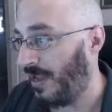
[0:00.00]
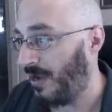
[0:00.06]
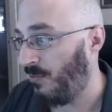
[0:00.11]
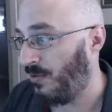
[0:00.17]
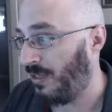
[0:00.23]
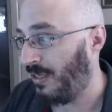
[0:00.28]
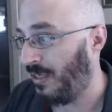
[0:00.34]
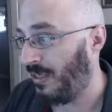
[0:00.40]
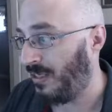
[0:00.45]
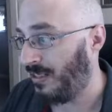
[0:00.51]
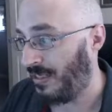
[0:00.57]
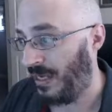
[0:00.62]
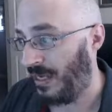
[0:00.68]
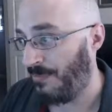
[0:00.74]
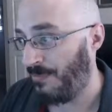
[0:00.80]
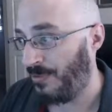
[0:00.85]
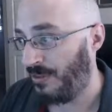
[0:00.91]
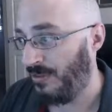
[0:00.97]
one can't
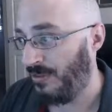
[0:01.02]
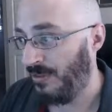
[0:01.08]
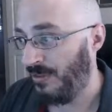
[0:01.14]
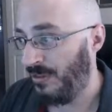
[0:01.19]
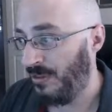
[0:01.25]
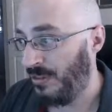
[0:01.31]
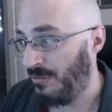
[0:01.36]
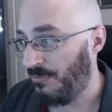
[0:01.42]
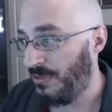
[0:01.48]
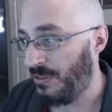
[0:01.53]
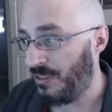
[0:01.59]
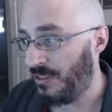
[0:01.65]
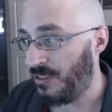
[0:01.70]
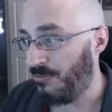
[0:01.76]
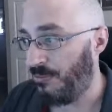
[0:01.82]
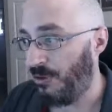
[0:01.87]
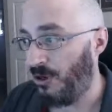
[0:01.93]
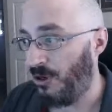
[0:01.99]
happen because the
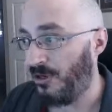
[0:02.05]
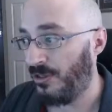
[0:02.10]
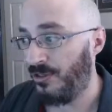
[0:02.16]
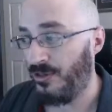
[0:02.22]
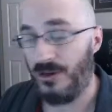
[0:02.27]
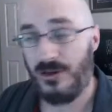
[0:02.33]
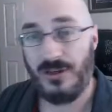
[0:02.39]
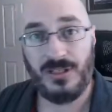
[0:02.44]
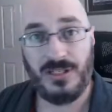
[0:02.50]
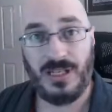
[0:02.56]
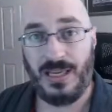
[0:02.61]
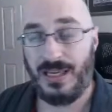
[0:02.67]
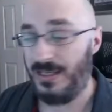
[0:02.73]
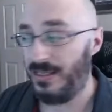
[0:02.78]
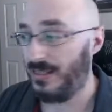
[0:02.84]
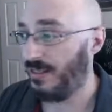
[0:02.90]
pawn guards that.